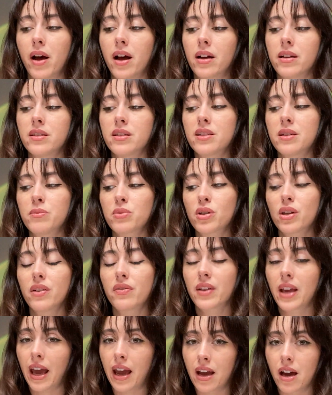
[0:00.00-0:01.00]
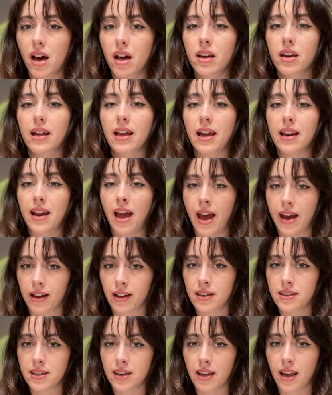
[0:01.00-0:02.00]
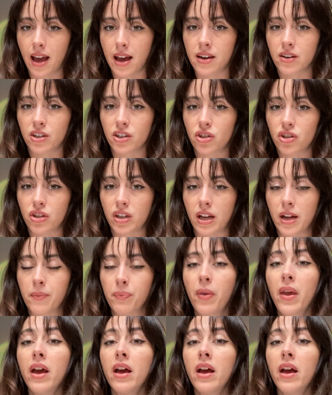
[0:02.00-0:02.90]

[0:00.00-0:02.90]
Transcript: on some sort of chaotic and hectic energy.